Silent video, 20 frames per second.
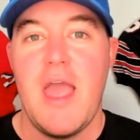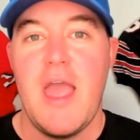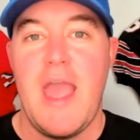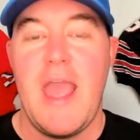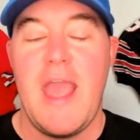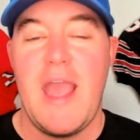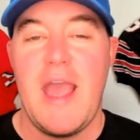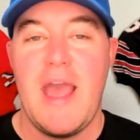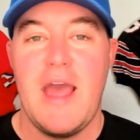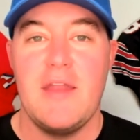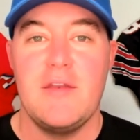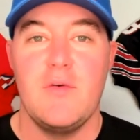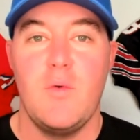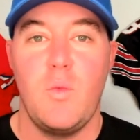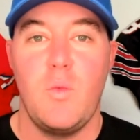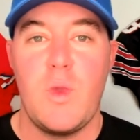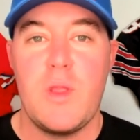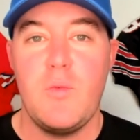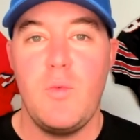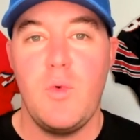And
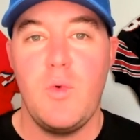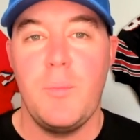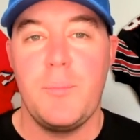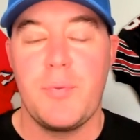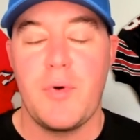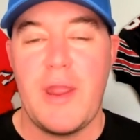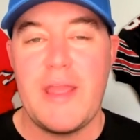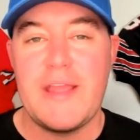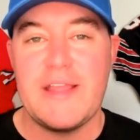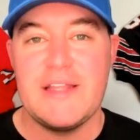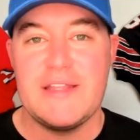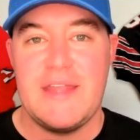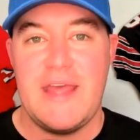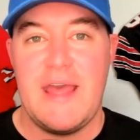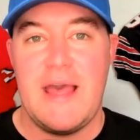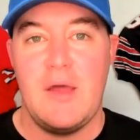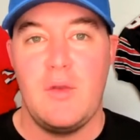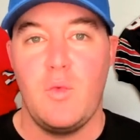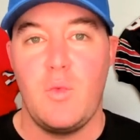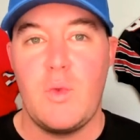we will break it
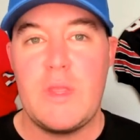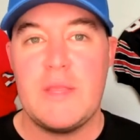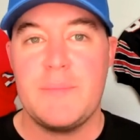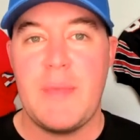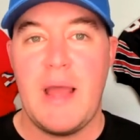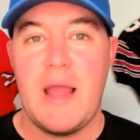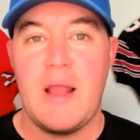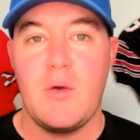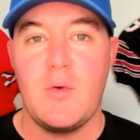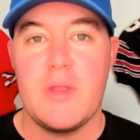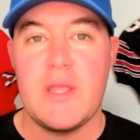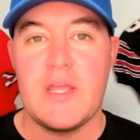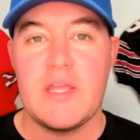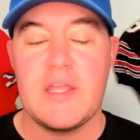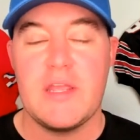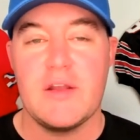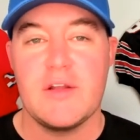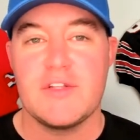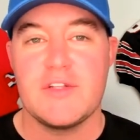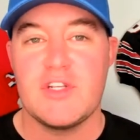down week by week
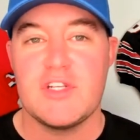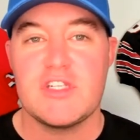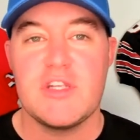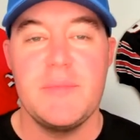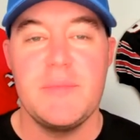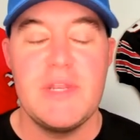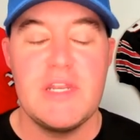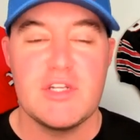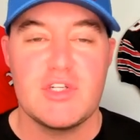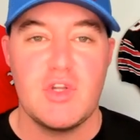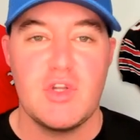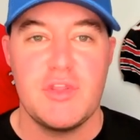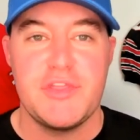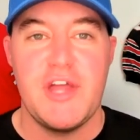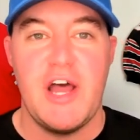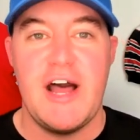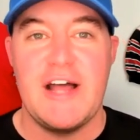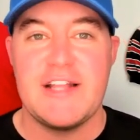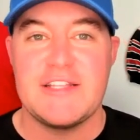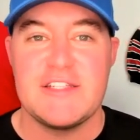here, just some initial
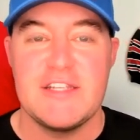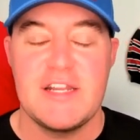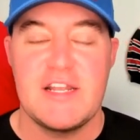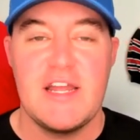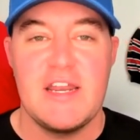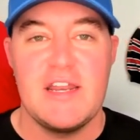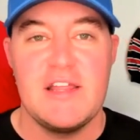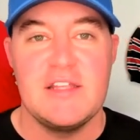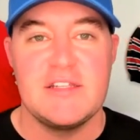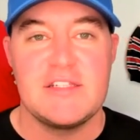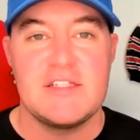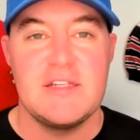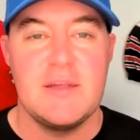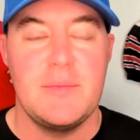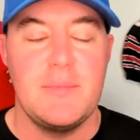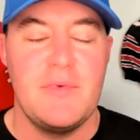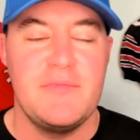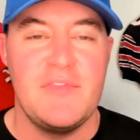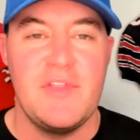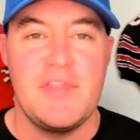thoughts and kind of
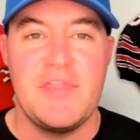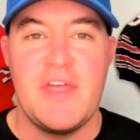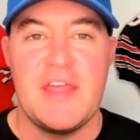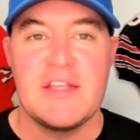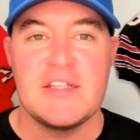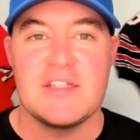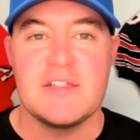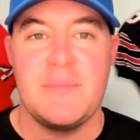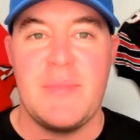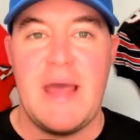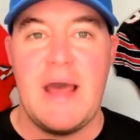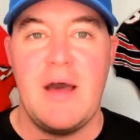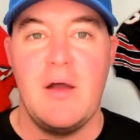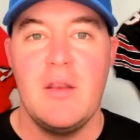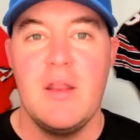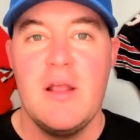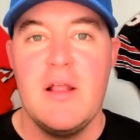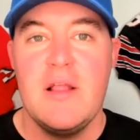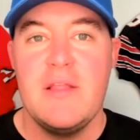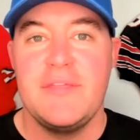some of the things
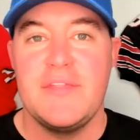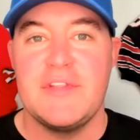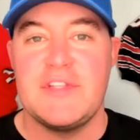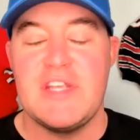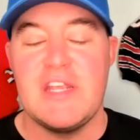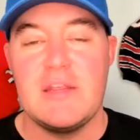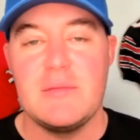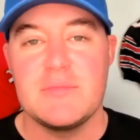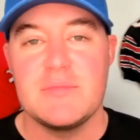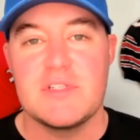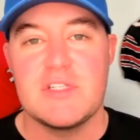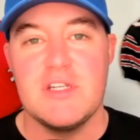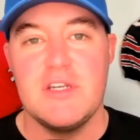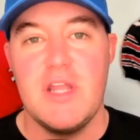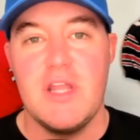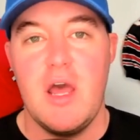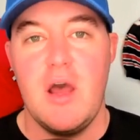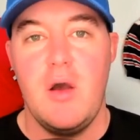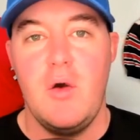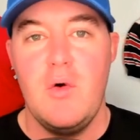about the teams to
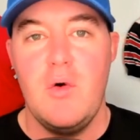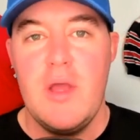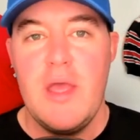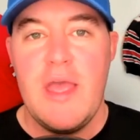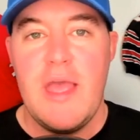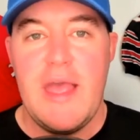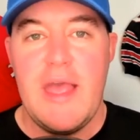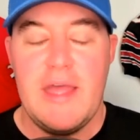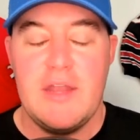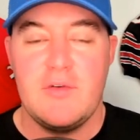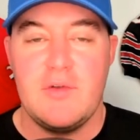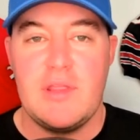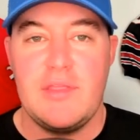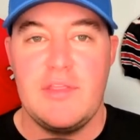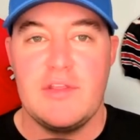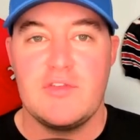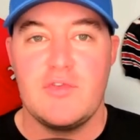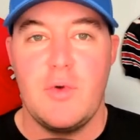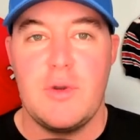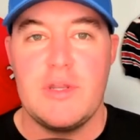know entering
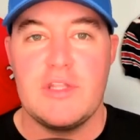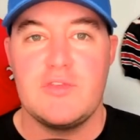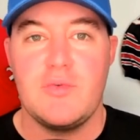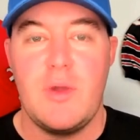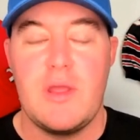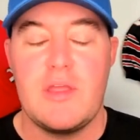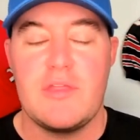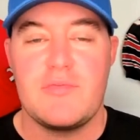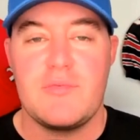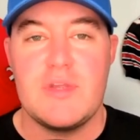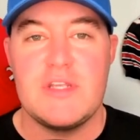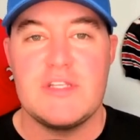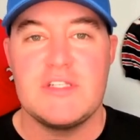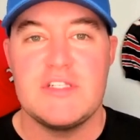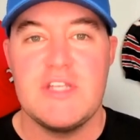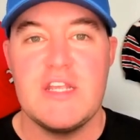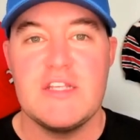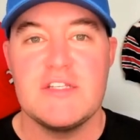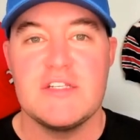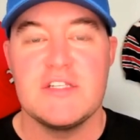the twenty twenty-three
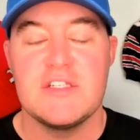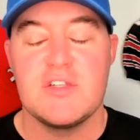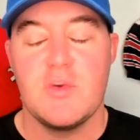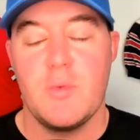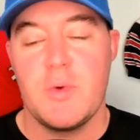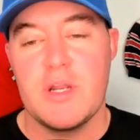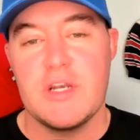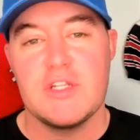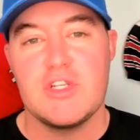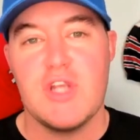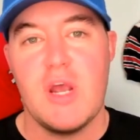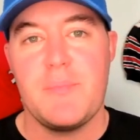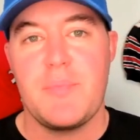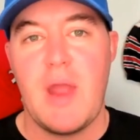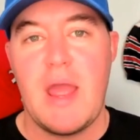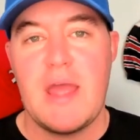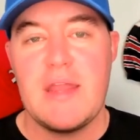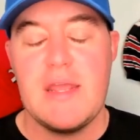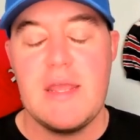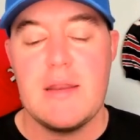season. So we're going to jump
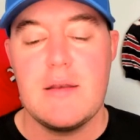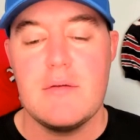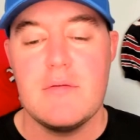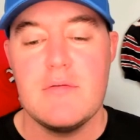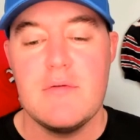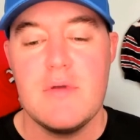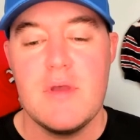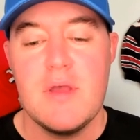right in.